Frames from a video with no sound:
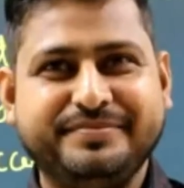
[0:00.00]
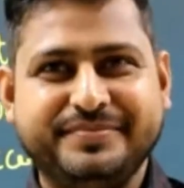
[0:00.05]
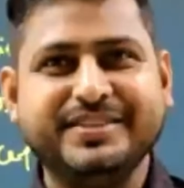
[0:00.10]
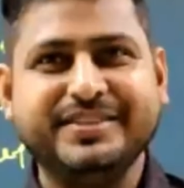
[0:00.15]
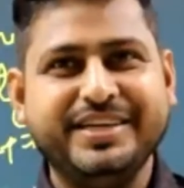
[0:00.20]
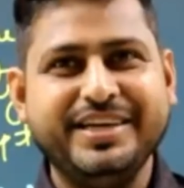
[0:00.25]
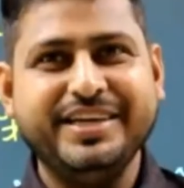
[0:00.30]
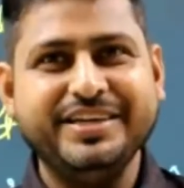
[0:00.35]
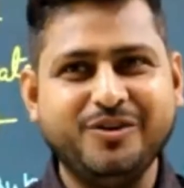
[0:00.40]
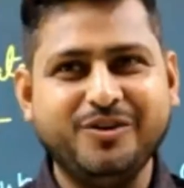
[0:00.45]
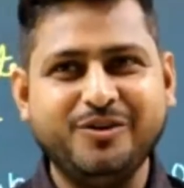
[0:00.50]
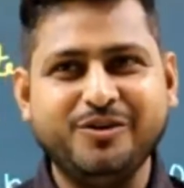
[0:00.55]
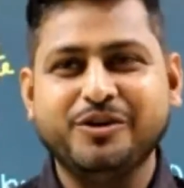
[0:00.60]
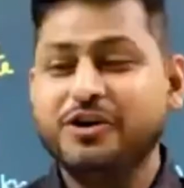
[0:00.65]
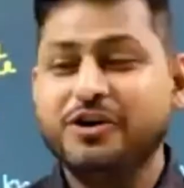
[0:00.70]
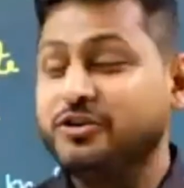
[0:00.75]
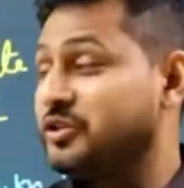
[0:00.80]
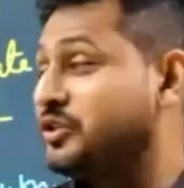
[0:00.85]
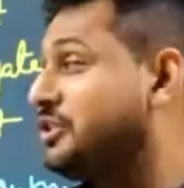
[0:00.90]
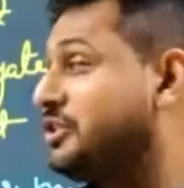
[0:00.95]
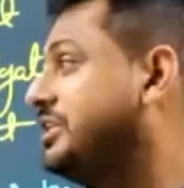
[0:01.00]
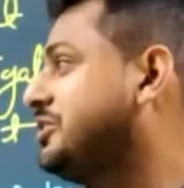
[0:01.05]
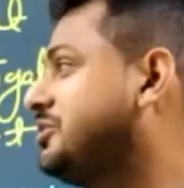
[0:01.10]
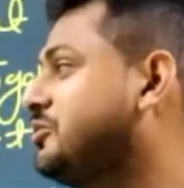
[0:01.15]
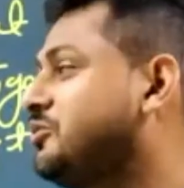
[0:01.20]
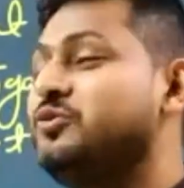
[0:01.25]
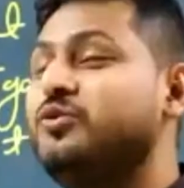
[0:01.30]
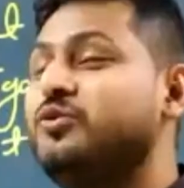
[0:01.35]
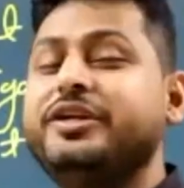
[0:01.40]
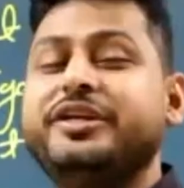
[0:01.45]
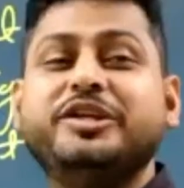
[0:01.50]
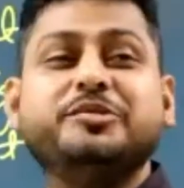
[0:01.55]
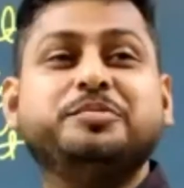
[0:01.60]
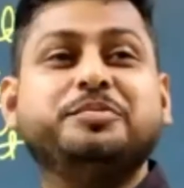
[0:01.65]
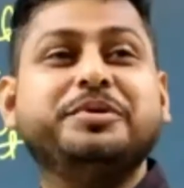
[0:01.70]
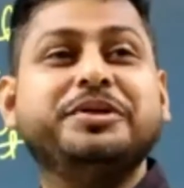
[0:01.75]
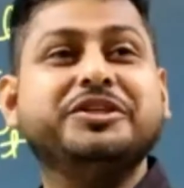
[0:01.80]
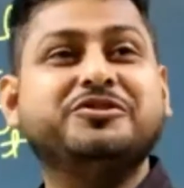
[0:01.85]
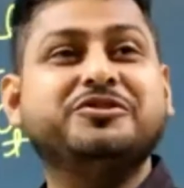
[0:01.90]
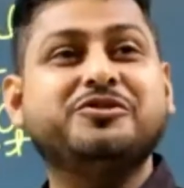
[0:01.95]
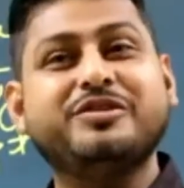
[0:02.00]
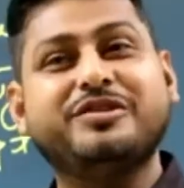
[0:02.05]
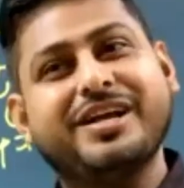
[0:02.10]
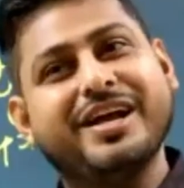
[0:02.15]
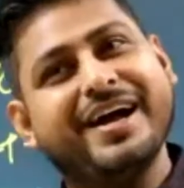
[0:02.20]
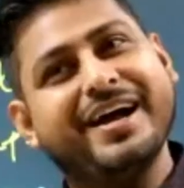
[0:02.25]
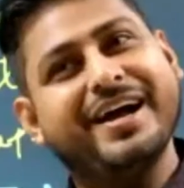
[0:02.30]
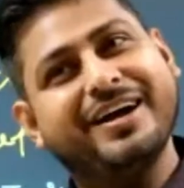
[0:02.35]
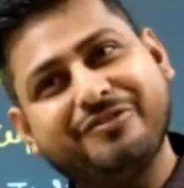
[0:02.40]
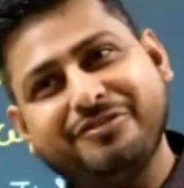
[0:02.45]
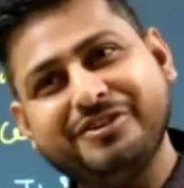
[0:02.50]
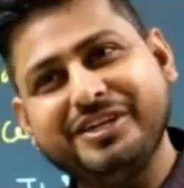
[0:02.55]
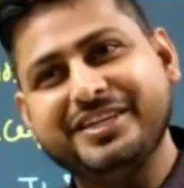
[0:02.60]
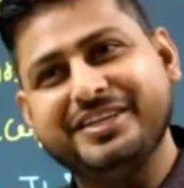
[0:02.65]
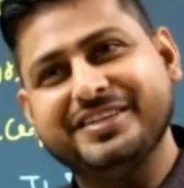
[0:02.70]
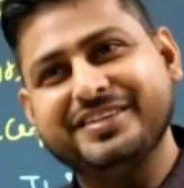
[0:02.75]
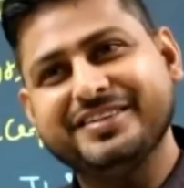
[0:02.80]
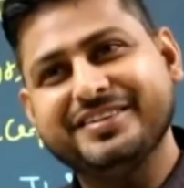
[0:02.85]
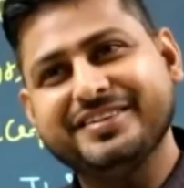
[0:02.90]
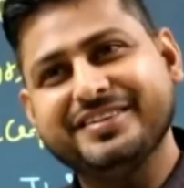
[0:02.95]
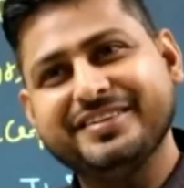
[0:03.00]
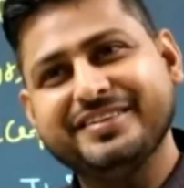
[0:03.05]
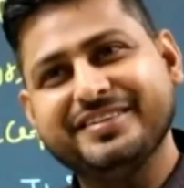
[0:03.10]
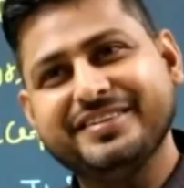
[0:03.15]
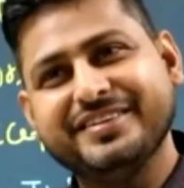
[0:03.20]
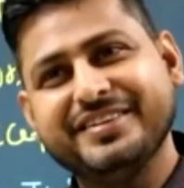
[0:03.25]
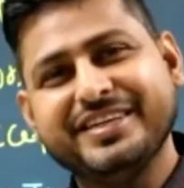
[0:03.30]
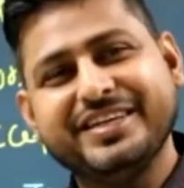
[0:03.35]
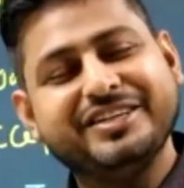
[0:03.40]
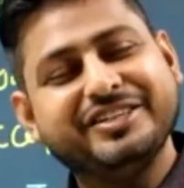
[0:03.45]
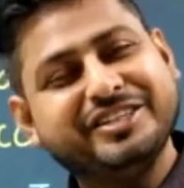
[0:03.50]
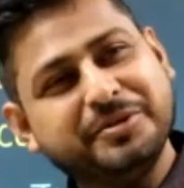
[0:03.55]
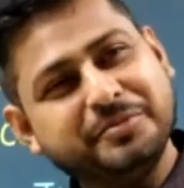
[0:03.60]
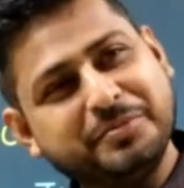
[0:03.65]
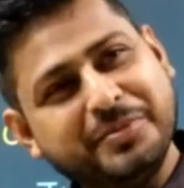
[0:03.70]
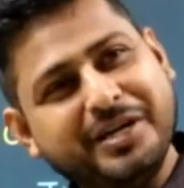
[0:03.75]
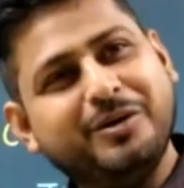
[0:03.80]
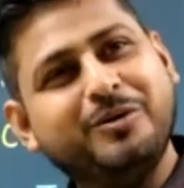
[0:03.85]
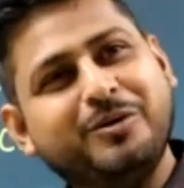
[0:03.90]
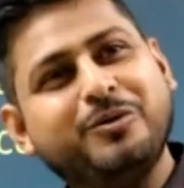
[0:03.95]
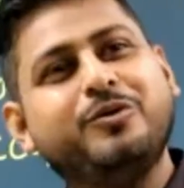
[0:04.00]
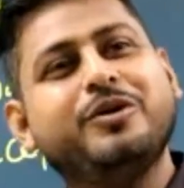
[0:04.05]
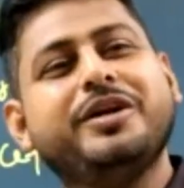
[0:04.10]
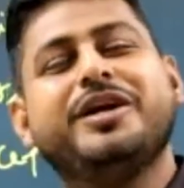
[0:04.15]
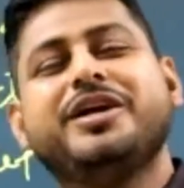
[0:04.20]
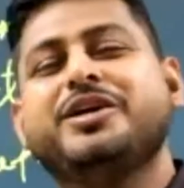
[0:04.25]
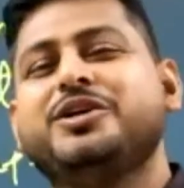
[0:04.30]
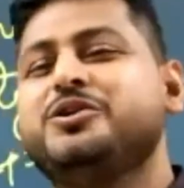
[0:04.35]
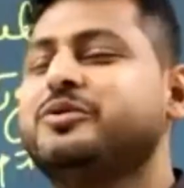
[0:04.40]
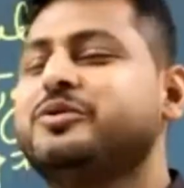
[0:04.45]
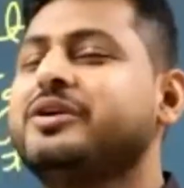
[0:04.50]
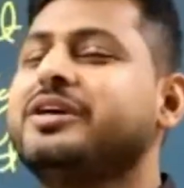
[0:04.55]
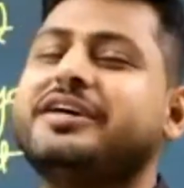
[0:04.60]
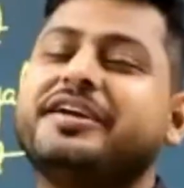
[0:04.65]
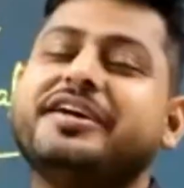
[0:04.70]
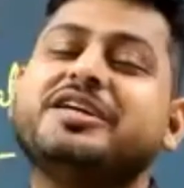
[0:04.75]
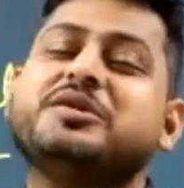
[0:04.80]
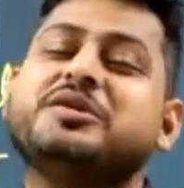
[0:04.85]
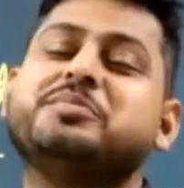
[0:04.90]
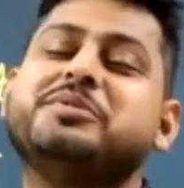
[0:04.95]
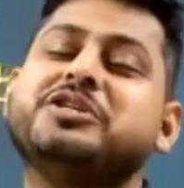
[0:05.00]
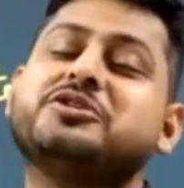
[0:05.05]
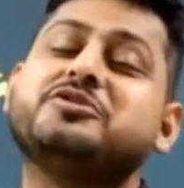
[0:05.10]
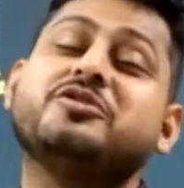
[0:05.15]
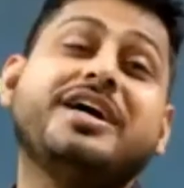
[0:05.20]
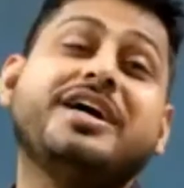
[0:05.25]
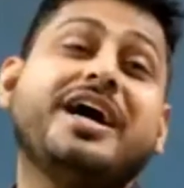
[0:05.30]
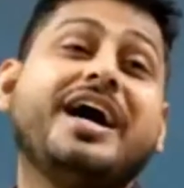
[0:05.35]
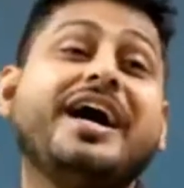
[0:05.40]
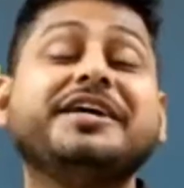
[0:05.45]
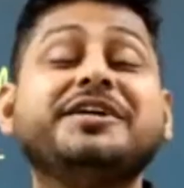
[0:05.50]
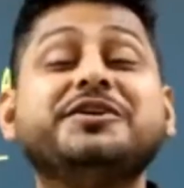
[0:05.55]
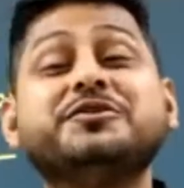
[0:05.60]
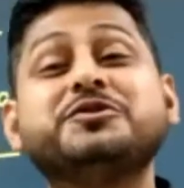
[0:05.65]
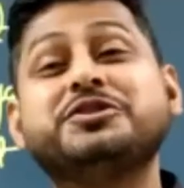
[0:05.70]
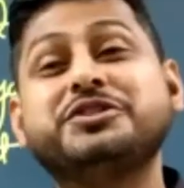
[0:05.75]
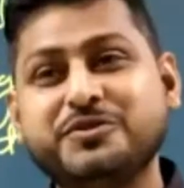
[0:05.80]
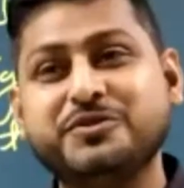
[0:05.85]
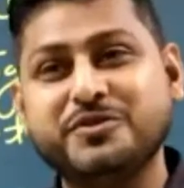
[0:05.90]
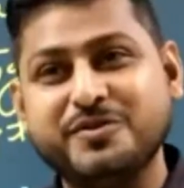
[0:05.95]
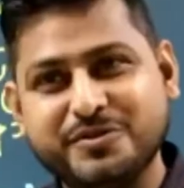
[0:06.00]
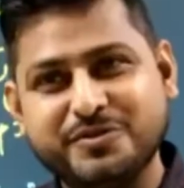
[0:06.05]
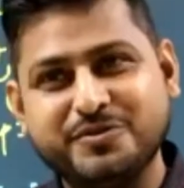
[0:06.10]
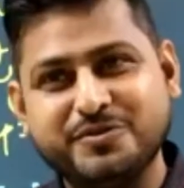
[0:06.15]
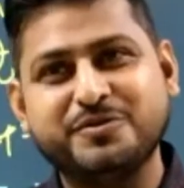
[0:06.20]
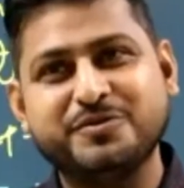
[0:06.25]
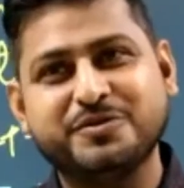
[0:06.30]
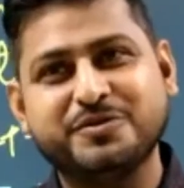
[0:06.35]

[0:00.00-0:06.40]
Yes or no? So this rule is based on threat feed. Similar rule you can create based on the IOC also.